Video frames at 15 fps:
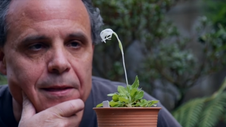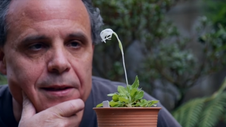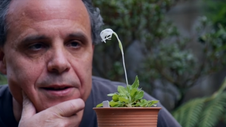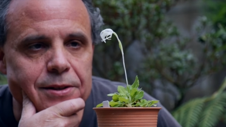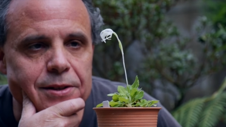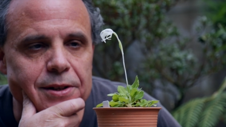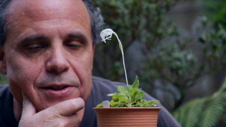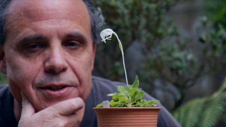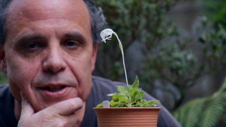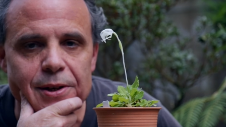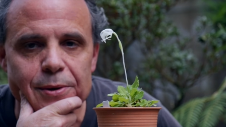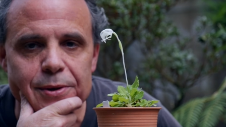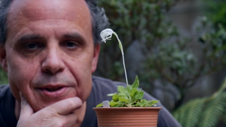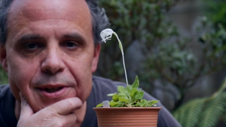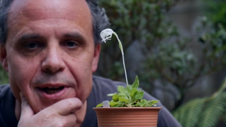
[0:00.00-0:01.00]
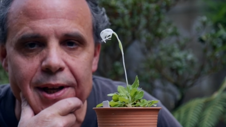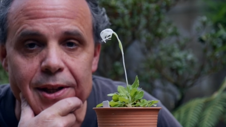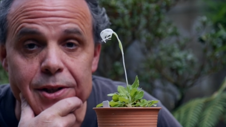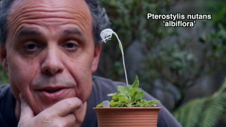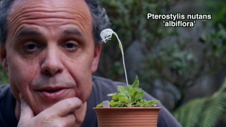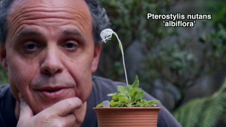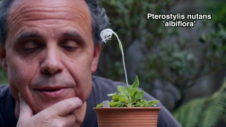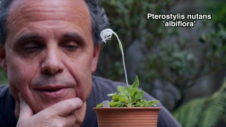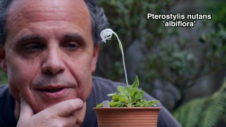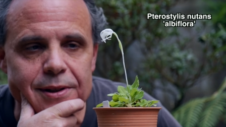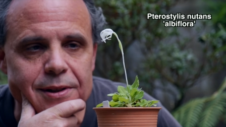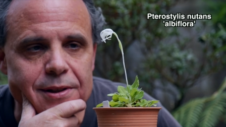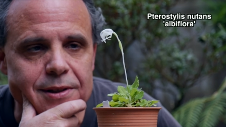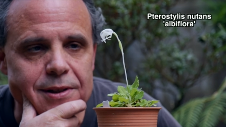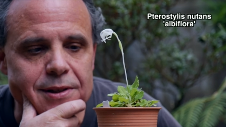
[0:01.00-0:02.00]
This is Pterostylus
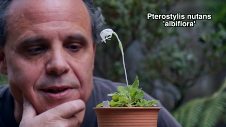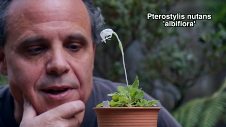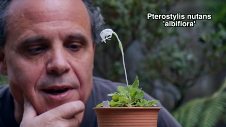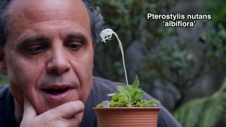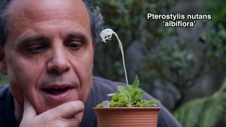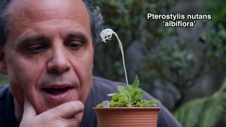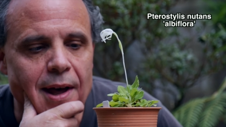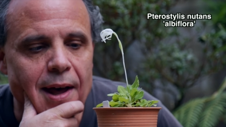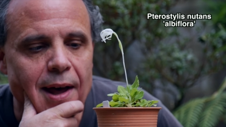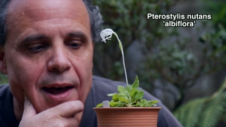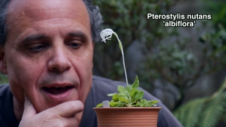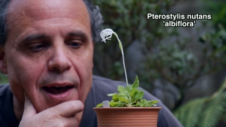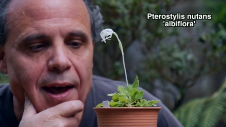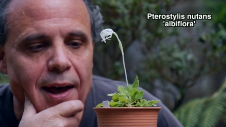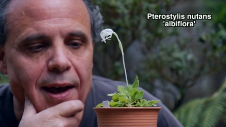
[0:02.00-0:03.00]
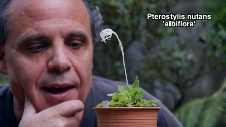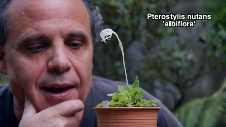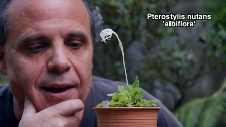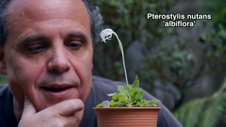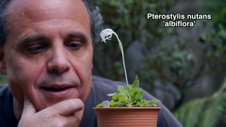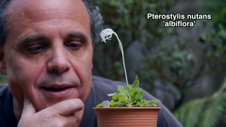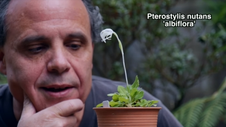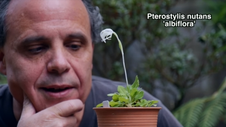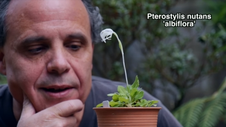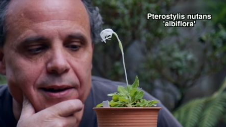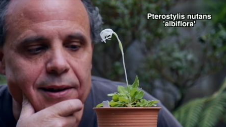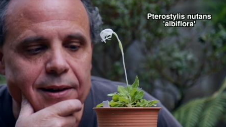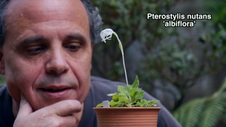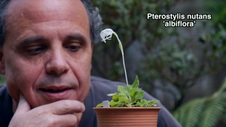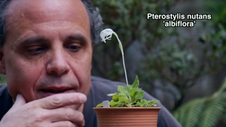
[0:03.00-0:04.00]
nutans, and
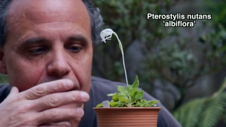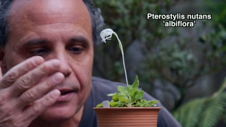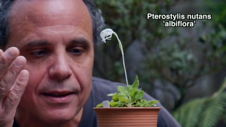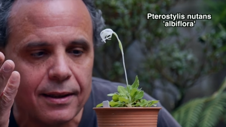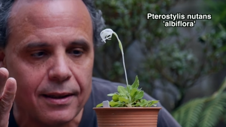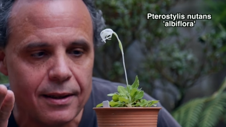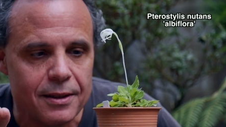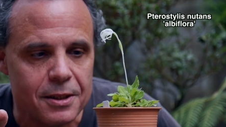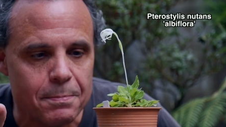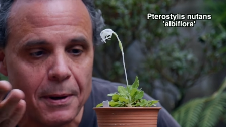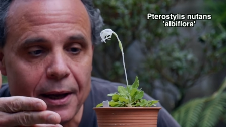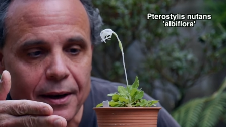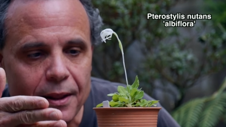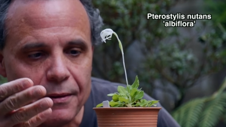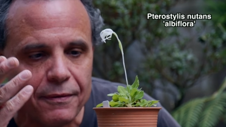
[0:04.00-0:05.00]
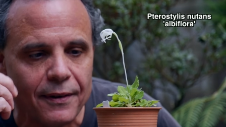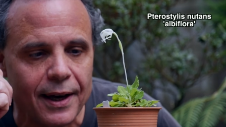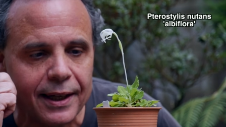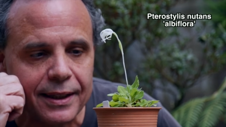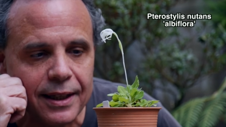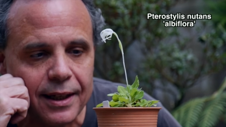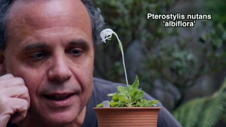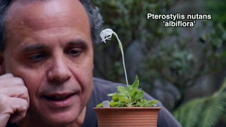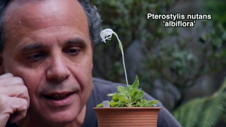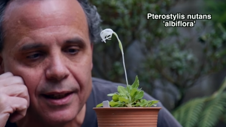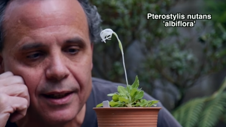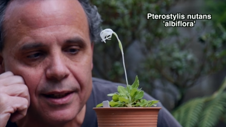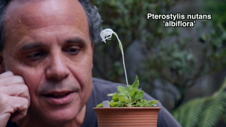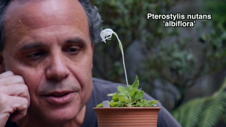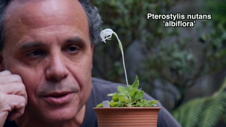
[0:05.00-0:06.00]
in spite of the fact that
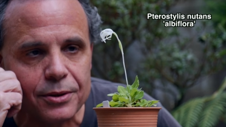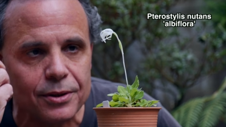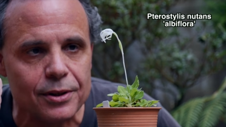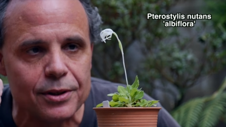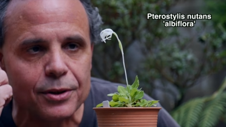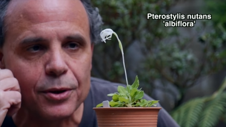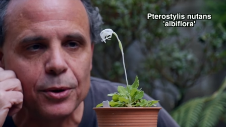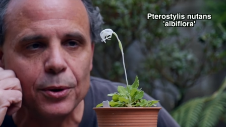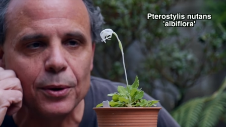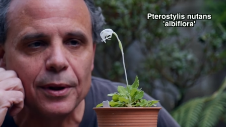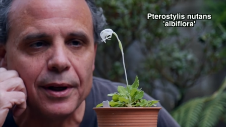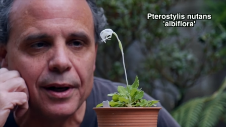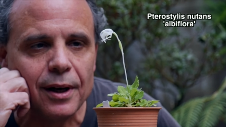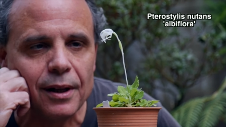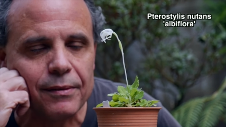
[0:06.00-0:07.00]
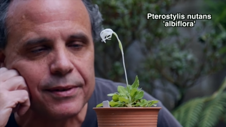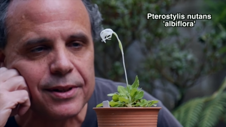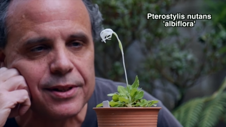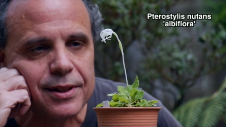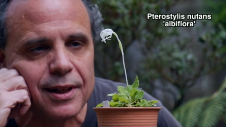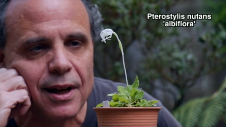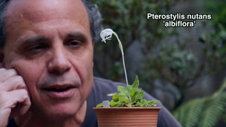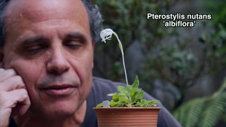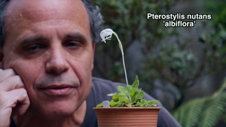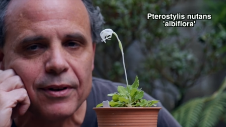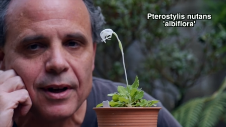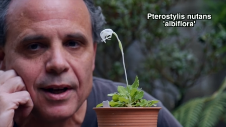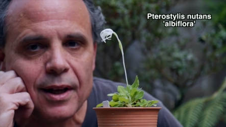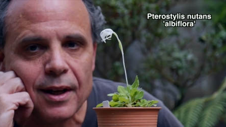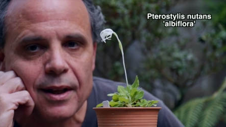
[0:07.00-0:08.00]
it is just cool in and of itself,
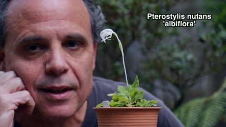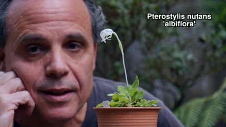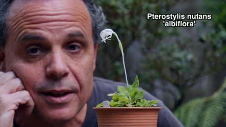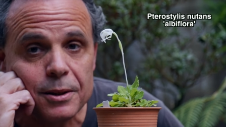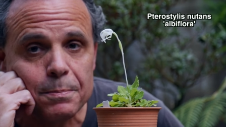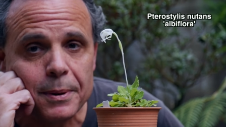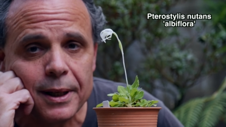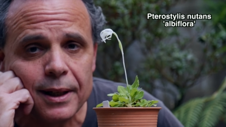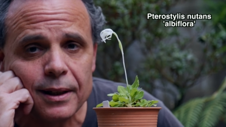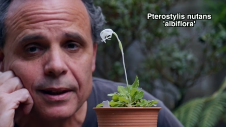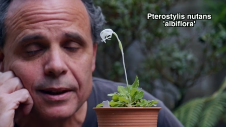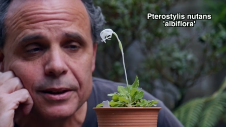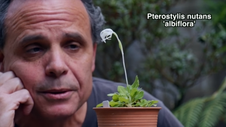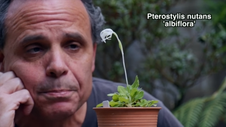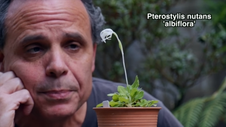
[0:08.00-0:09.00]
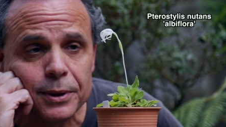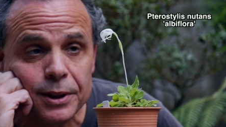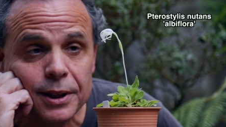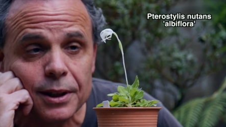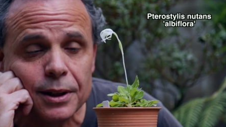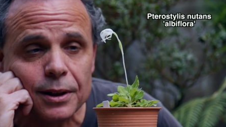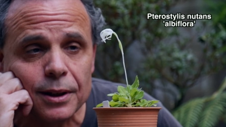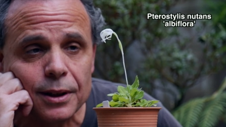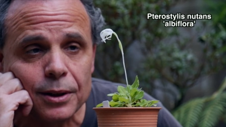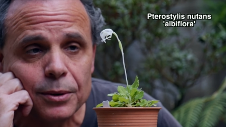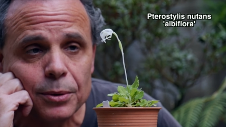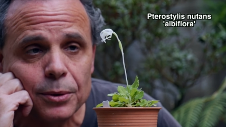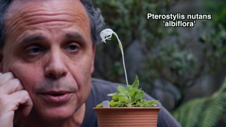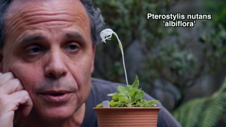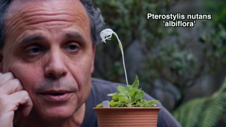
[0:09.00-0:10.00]
this plant is particularly
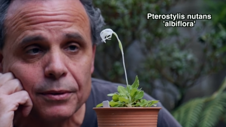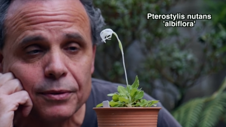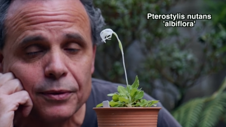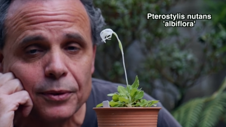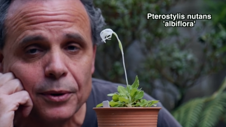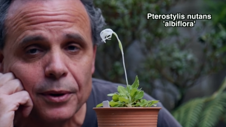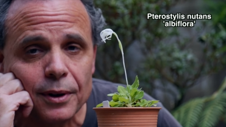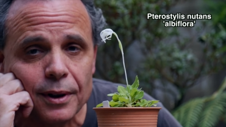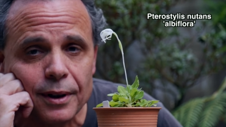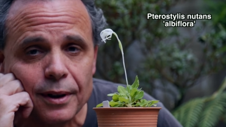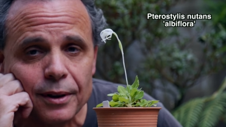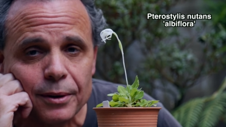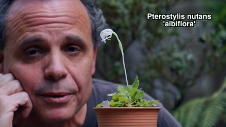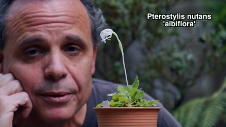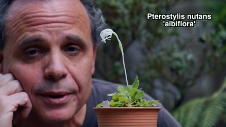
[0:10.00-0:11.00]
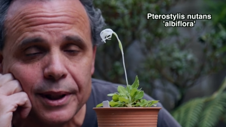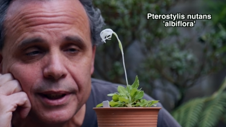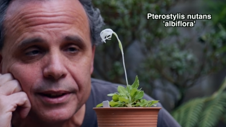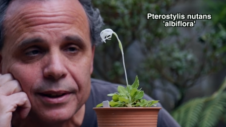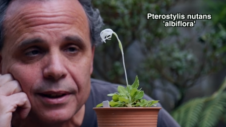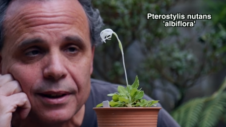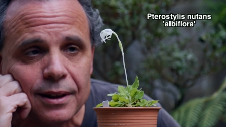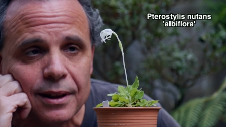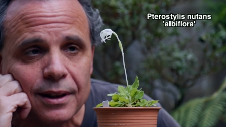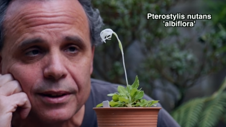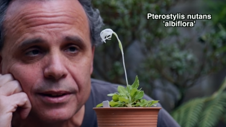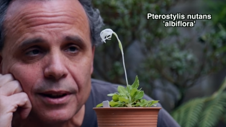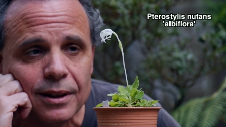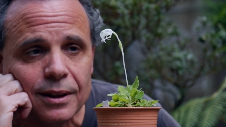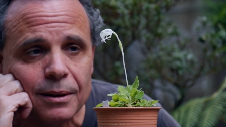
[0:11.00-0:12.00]
cool for another reason, and I'll
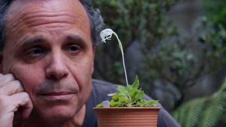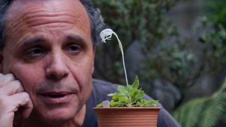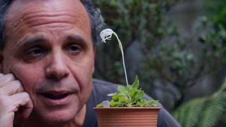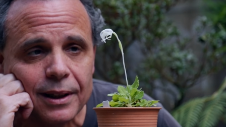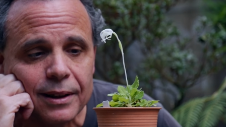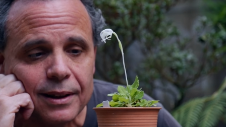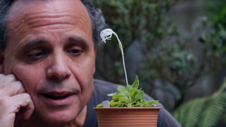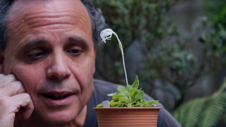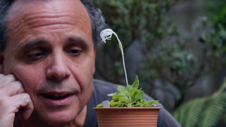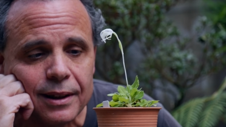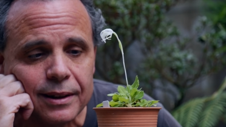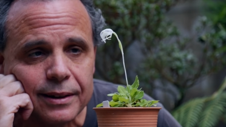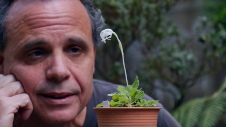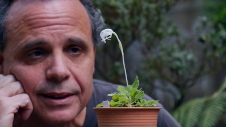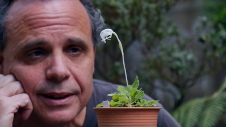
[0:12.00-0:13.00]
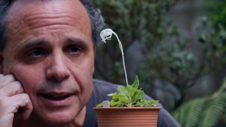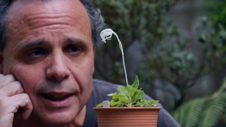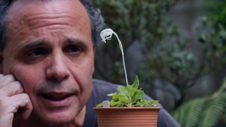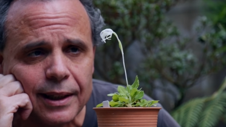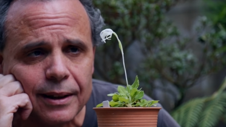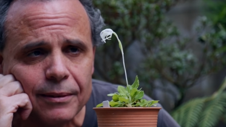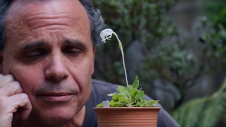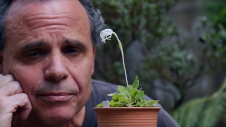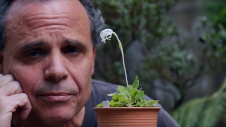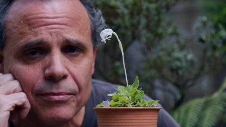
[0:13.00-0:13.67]
talk about that in a second.